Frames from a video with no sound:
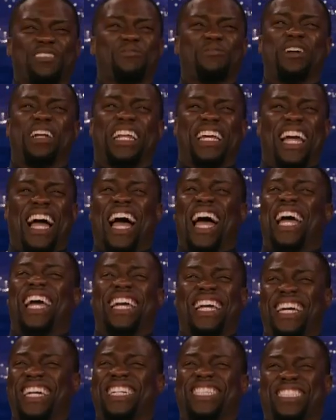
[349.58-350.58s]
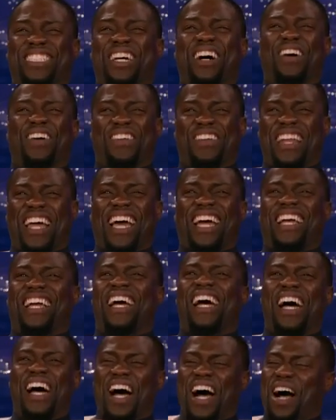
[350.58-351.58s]
really how he is, though. Like,
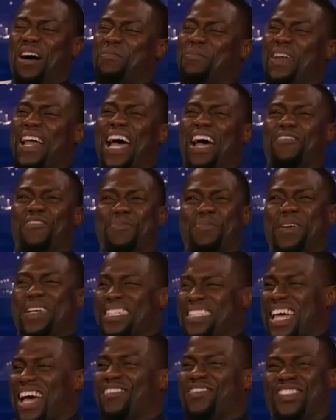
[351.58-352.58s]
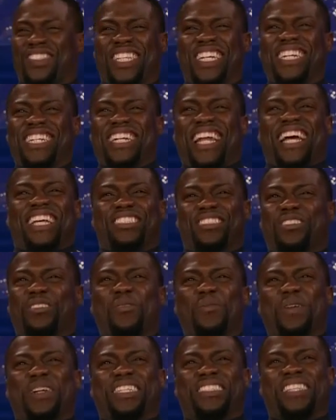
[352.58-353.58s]
I'm laughing because I've seen that so
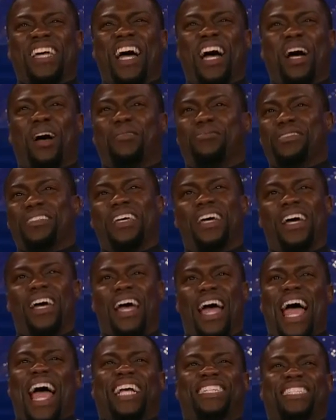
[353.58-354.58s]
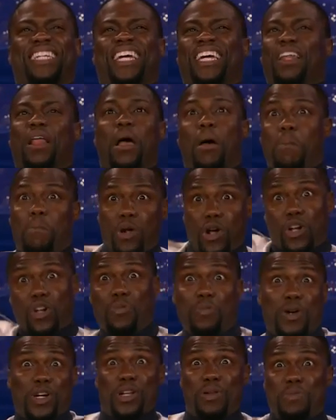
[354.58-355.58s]
many times. Action! Boogie,
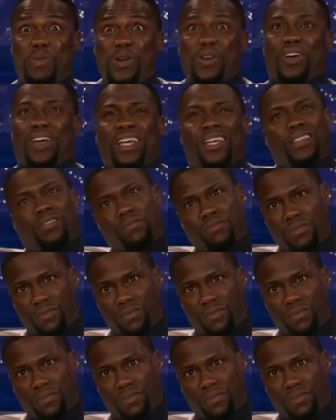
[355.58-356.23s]
boogie, boogie.